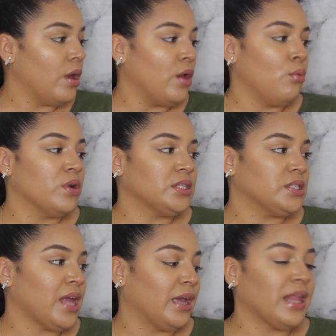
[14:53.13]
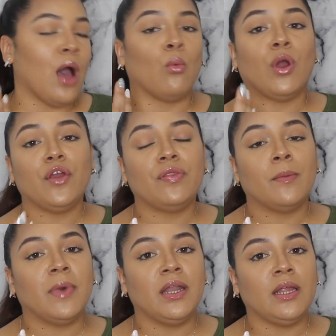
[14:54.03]
it was like not worth
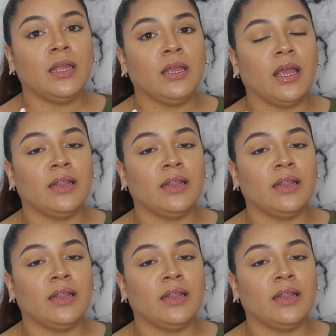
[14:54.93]
the money,